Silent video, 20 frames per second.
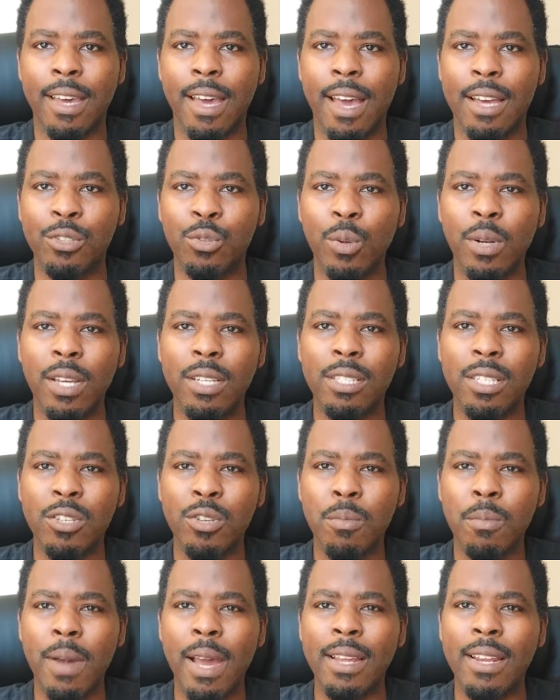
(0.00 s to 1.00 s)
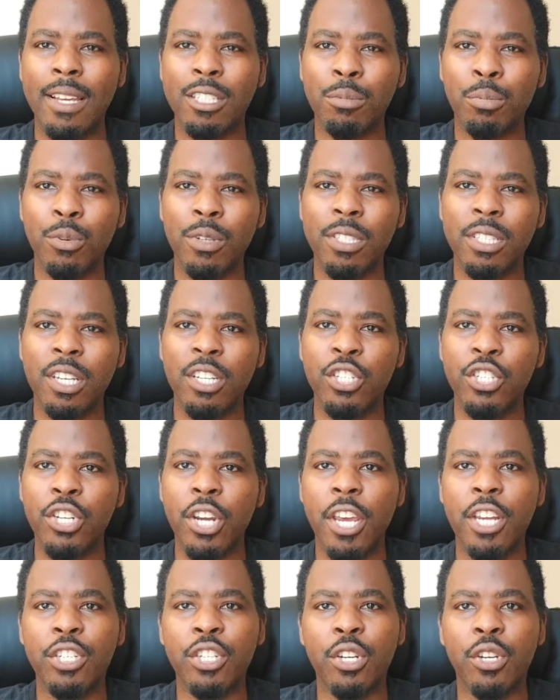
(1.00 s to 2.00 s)
As well as you might experience a
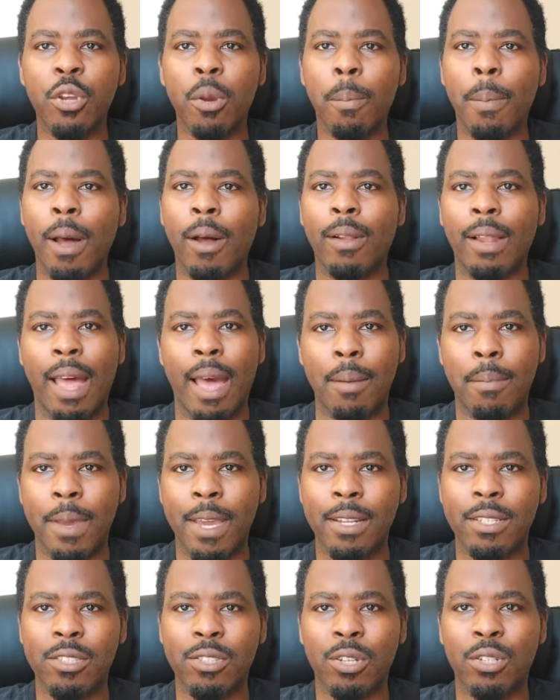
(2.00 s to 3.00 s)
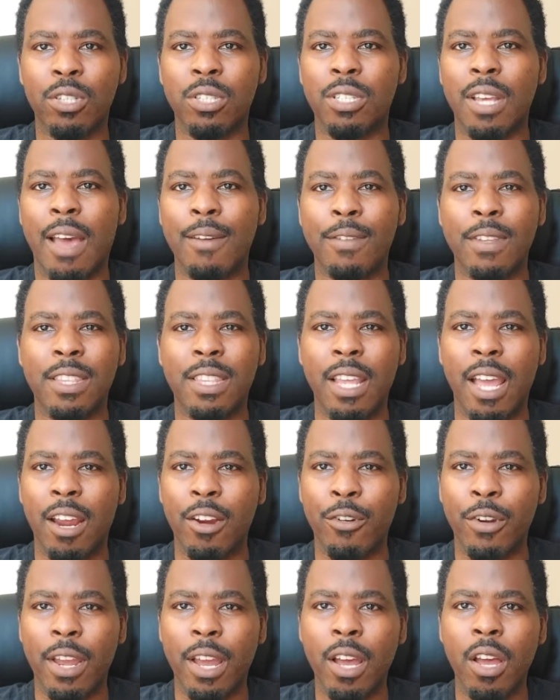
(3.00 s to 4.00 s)
change in your bowel habits, such as having
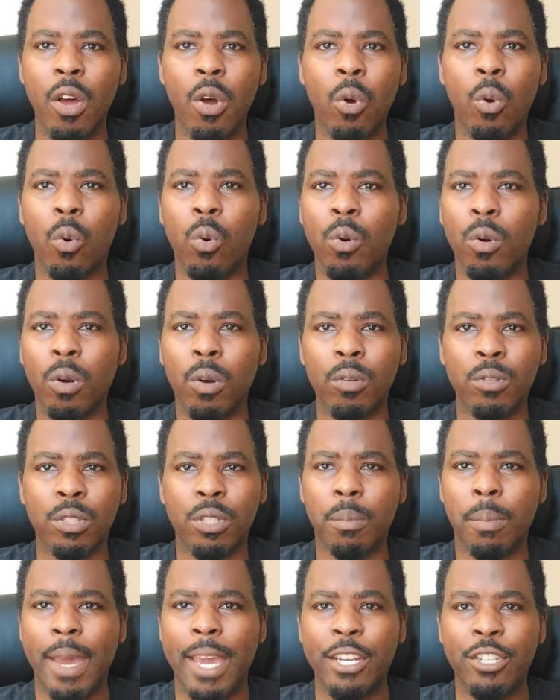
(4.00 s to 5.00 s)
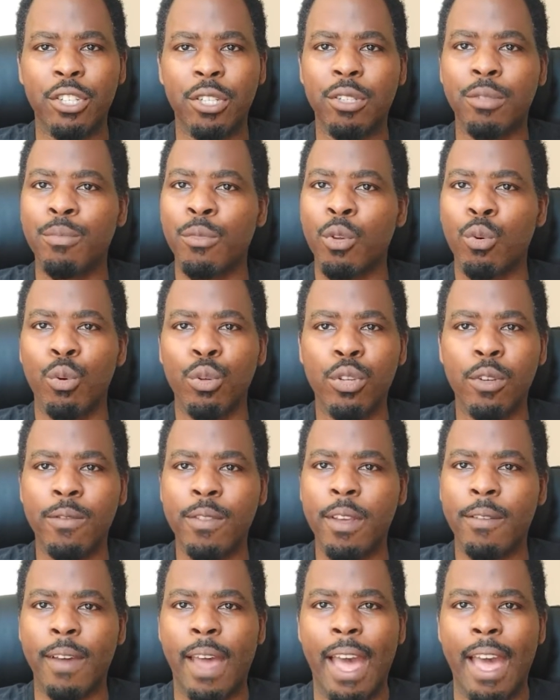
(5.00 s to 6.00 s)
diarrhoea or constipation, which you've
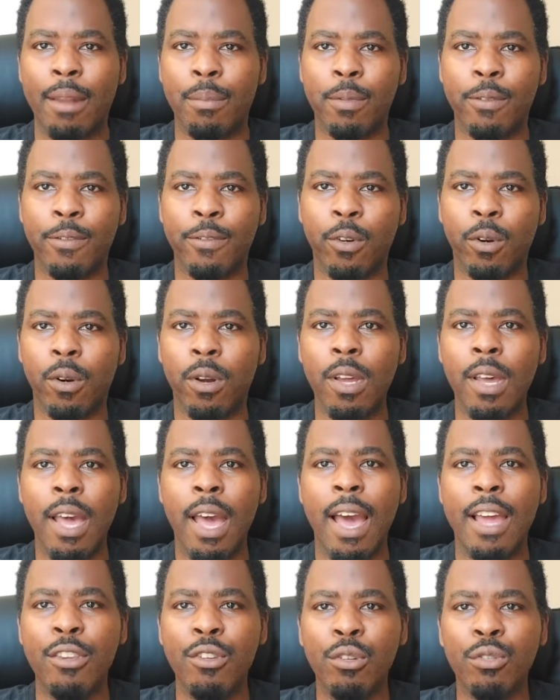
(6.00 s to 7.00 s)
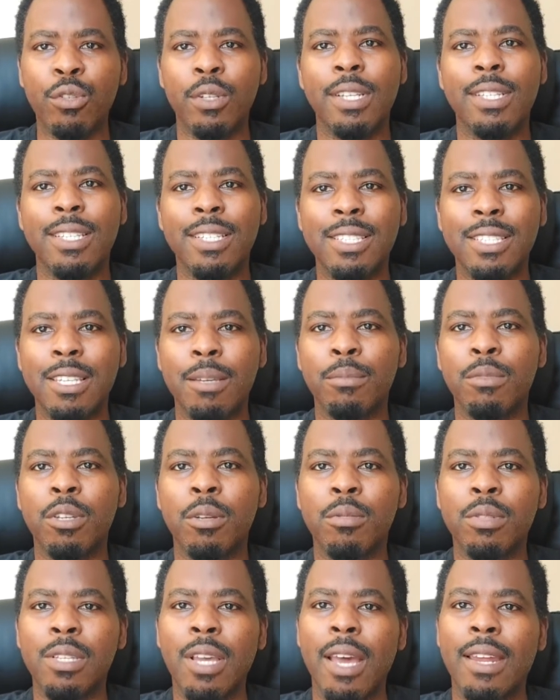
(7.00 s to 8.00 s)
never had before. And usually these
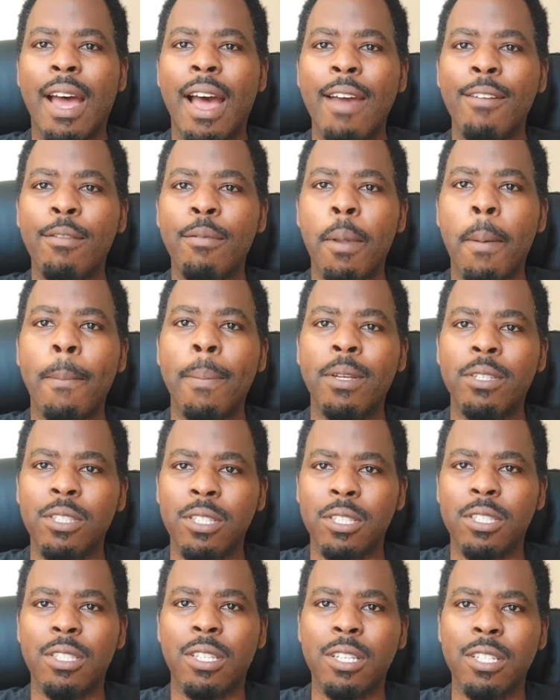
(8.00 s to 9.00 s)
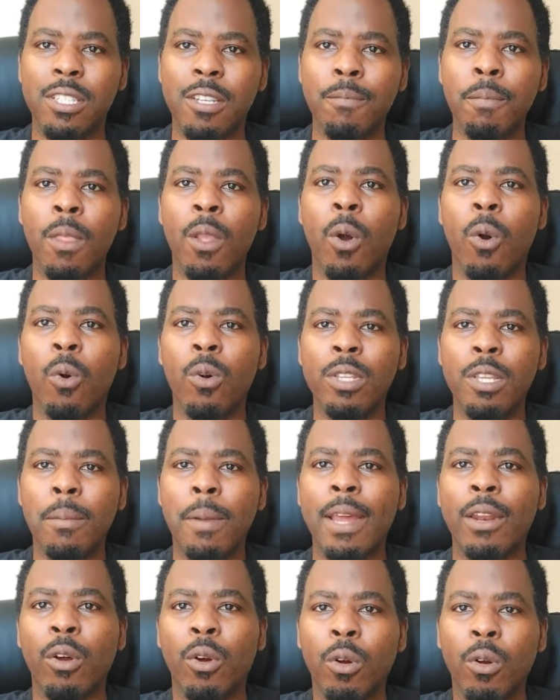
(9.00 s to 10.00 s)
symptoms can either be persistent or they
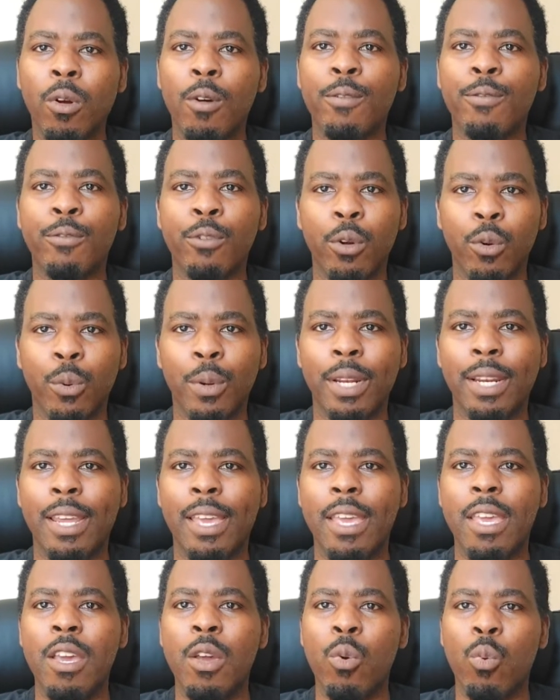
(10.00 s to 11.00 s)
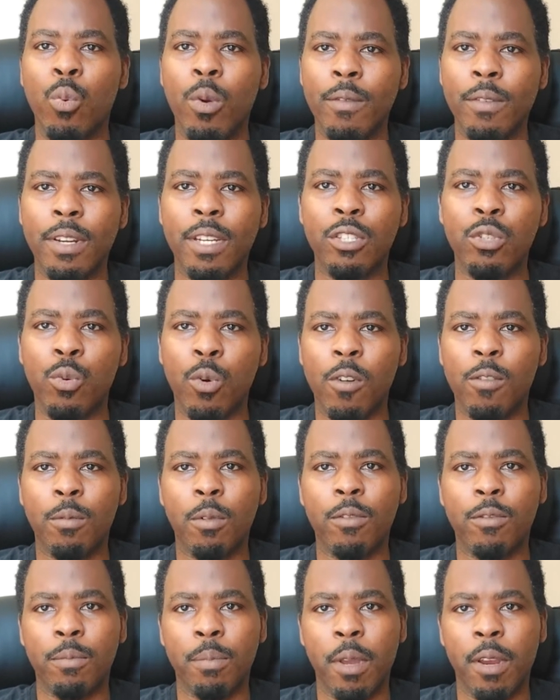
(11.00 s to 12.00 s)
might occur frequently within a
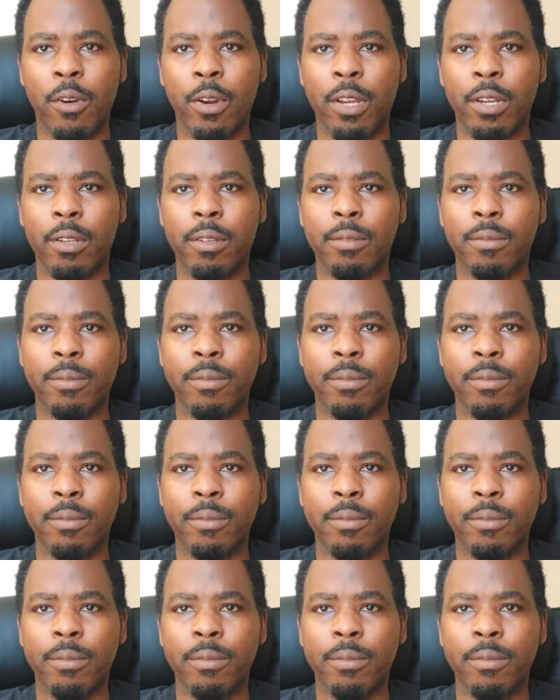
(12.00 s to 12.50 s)
12-month period.